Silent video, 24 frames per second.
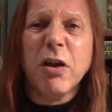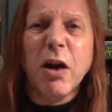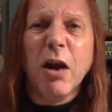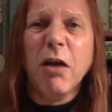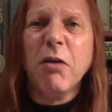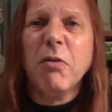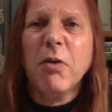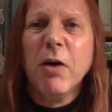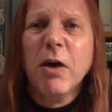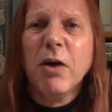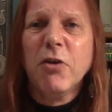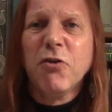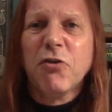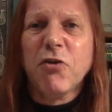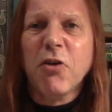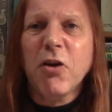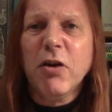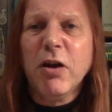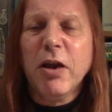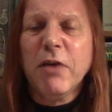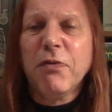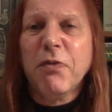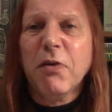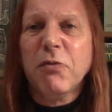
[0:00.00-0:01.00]
You know,
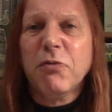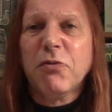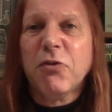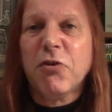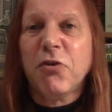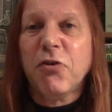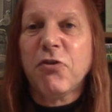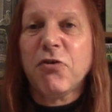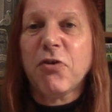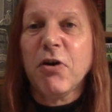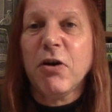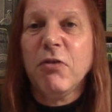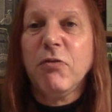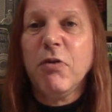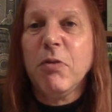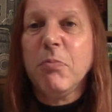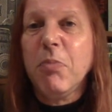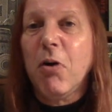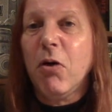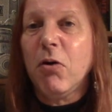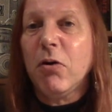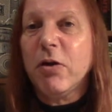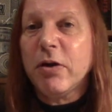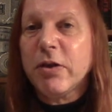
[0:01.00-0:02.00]
certainly if it was a distillery
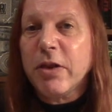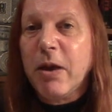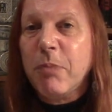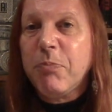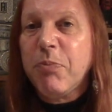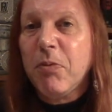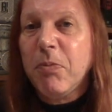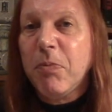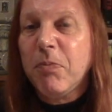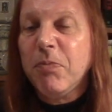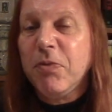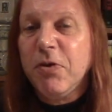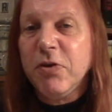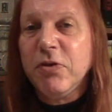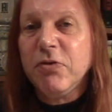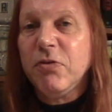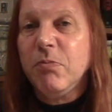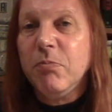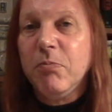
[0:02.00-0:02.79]
bottling, they're probably, the